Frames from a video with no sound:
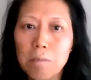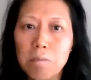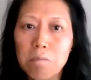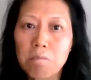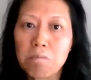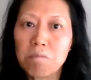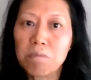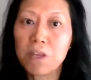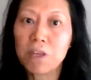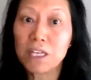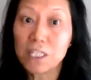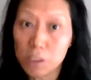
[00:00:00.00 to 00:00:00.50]

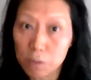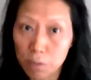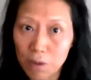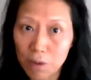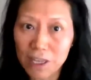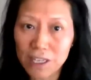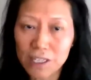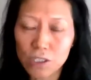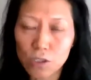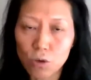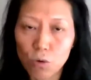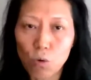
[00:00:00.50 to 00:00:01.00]

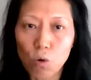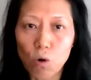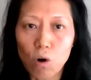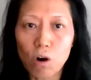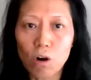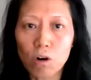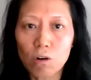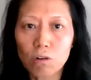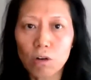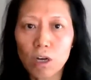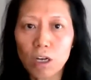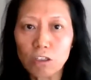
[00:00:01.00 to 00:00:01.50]
explained
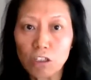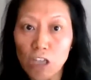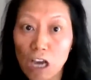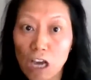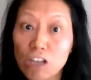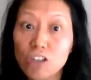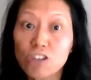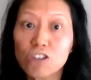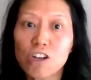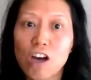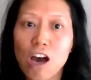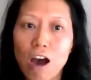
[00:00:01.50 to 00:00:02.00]
or touched